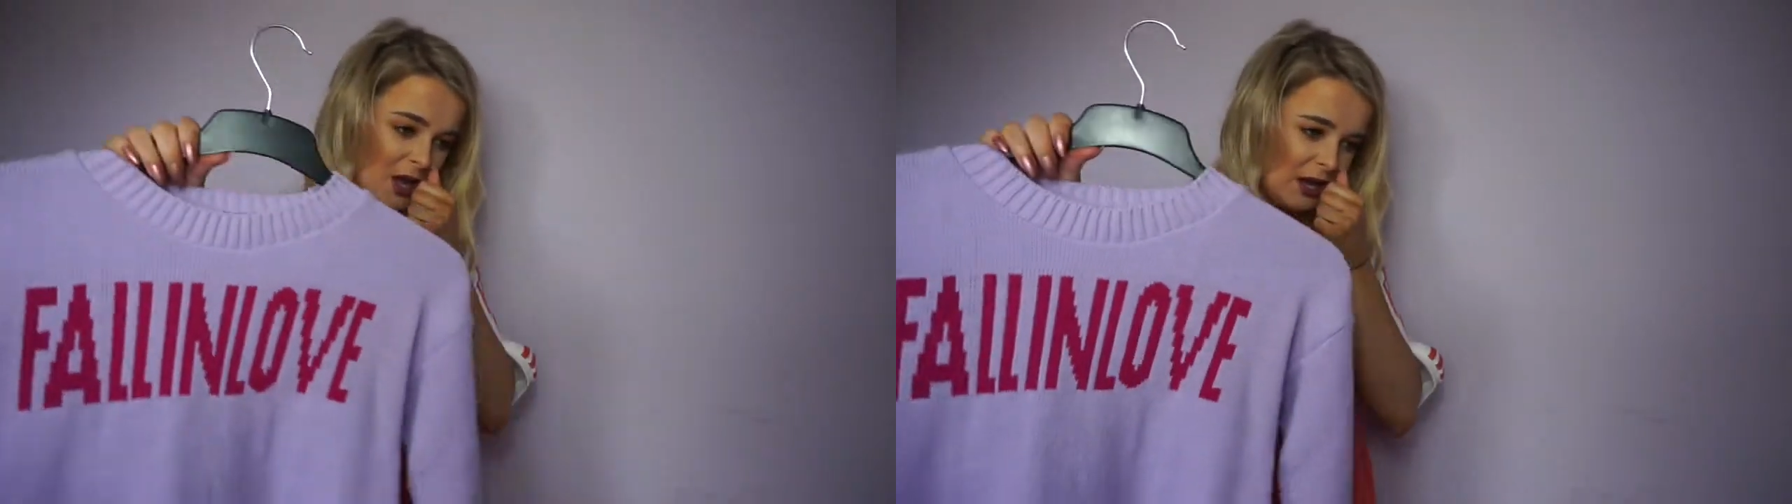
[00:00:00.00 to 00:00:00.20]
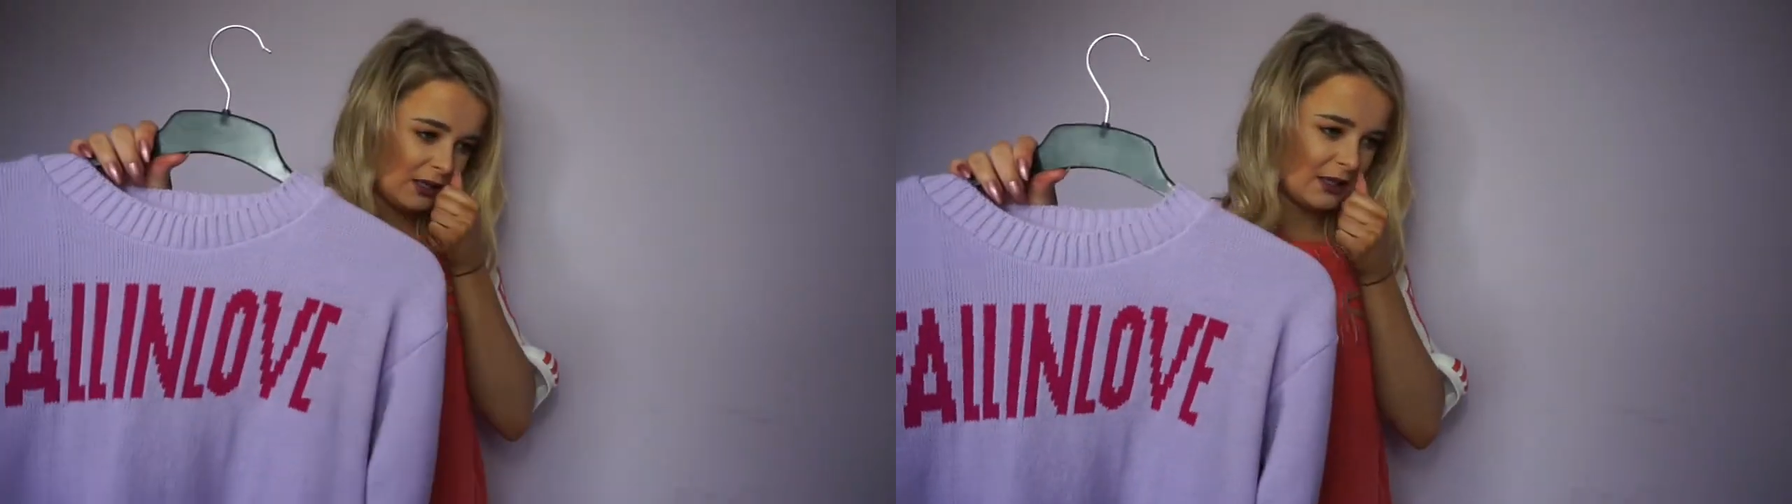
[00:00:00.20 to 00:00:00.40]

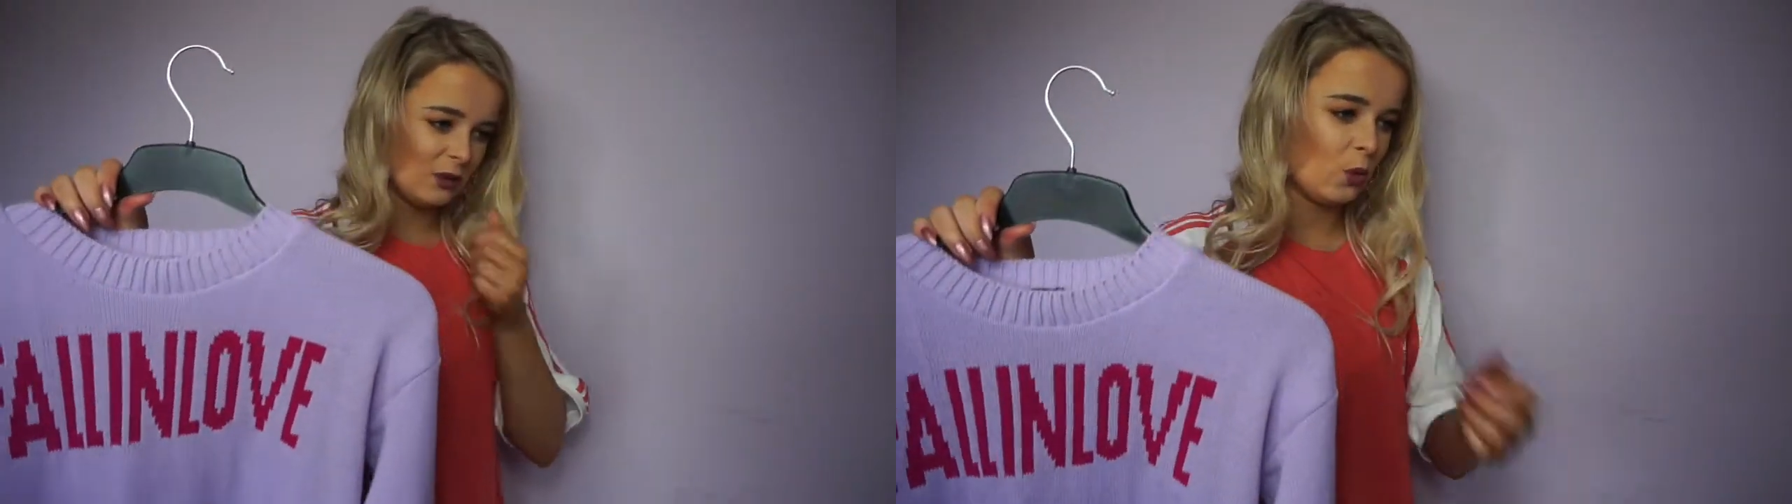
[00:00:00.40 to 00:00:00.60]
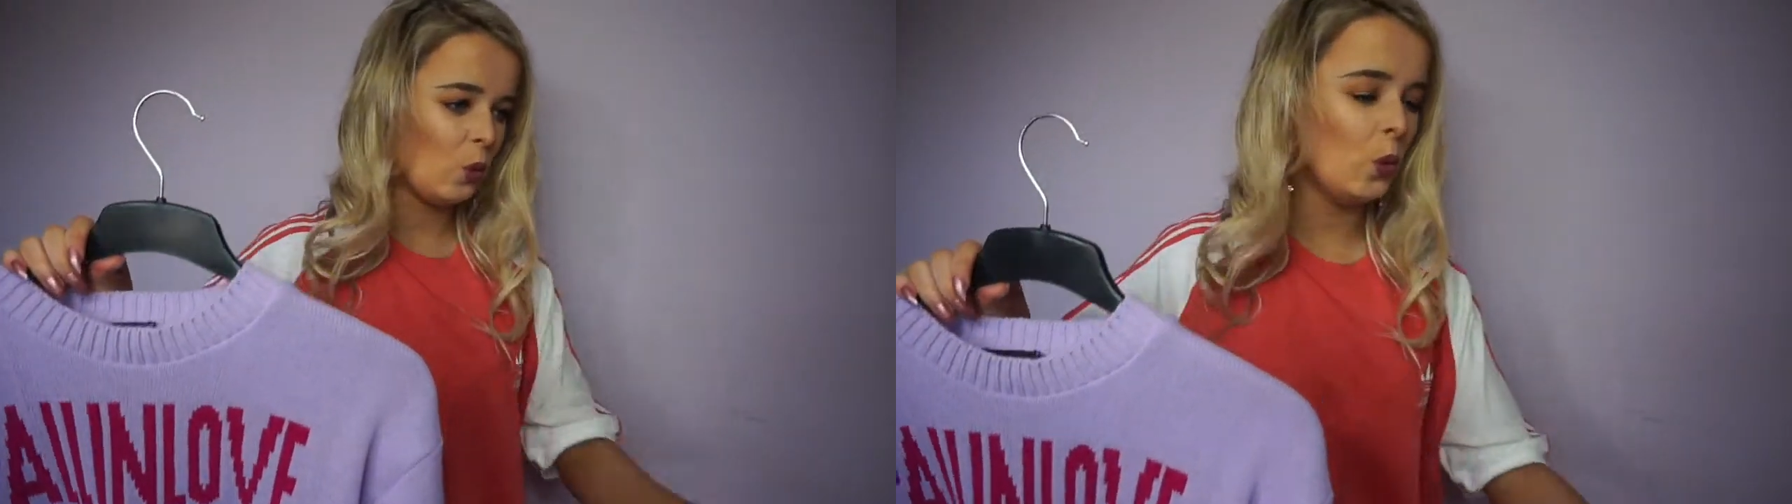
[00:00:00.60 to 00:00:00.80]
and it
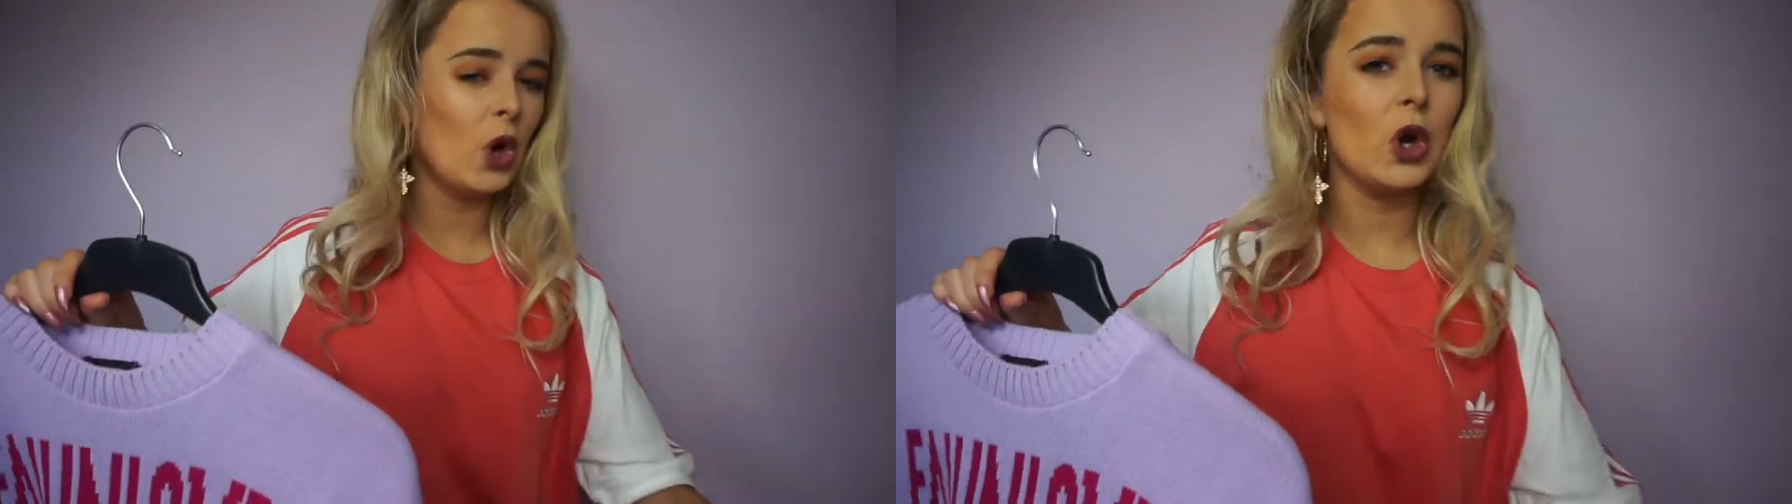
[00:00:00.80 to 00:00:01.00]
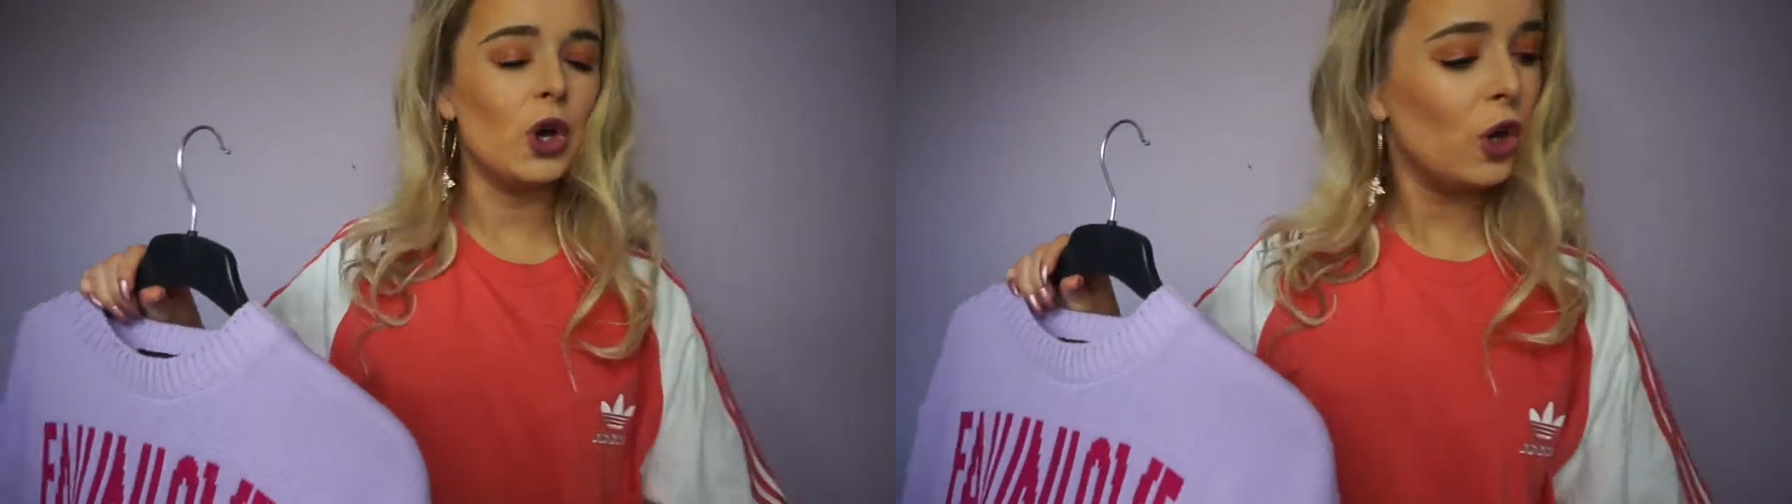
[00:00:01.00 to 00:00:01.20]

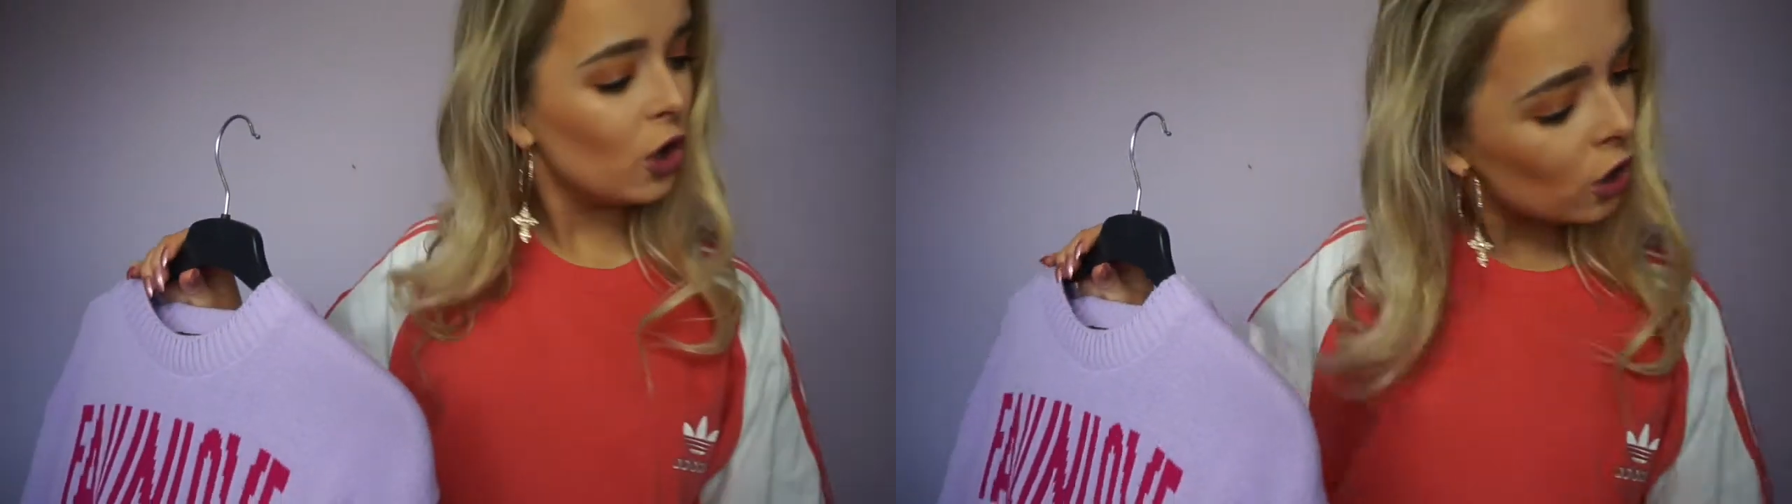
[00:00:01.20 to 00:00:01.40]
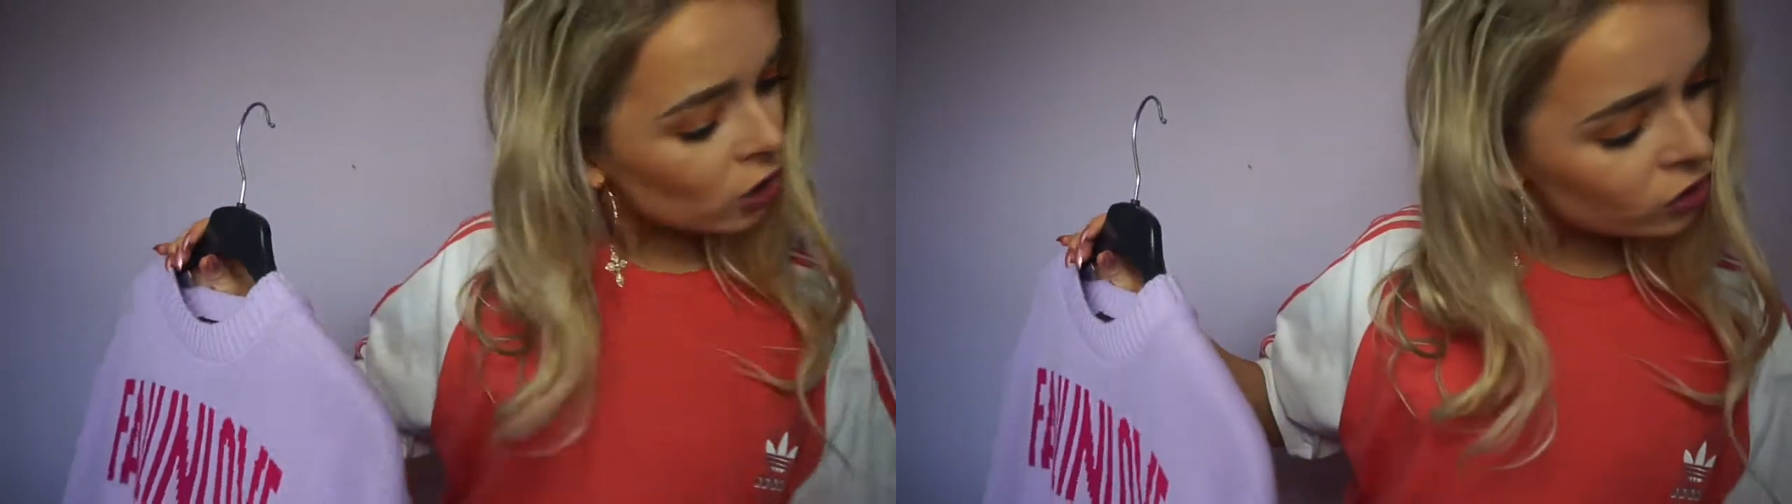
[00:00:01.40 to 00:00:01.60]

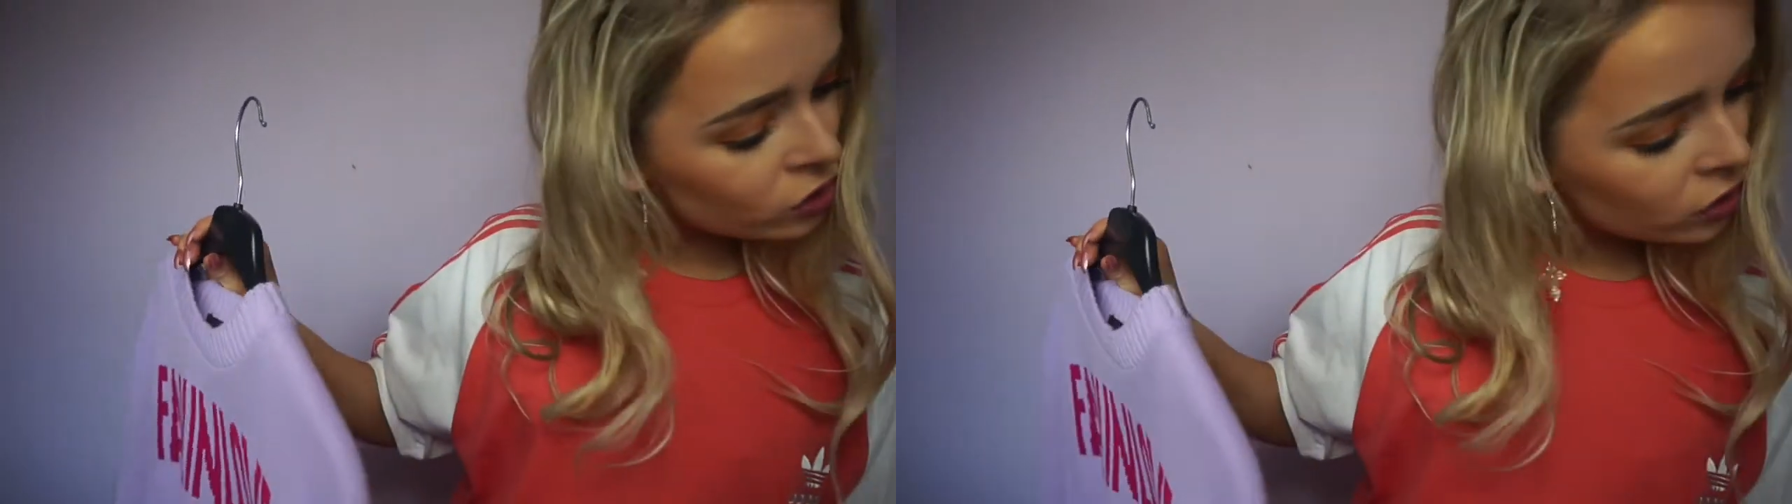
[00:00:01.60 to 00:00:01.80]
was